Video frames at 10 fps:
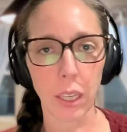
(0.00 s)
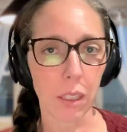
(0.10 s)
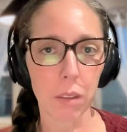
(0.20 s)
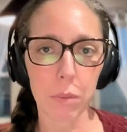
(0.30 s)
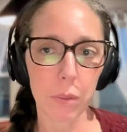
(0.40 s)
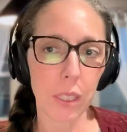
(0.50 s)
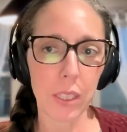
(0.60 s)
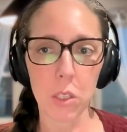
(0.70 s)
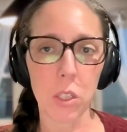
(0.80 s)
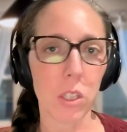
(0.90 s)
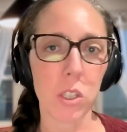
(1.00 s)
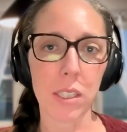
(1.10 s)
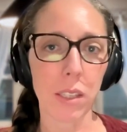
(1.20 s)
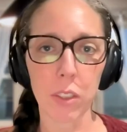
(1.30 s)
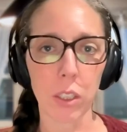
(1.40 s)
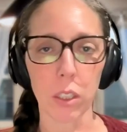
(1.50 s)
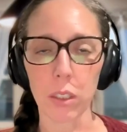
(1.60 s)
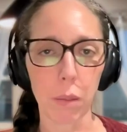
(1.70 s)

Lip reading: Like it's just live and learn.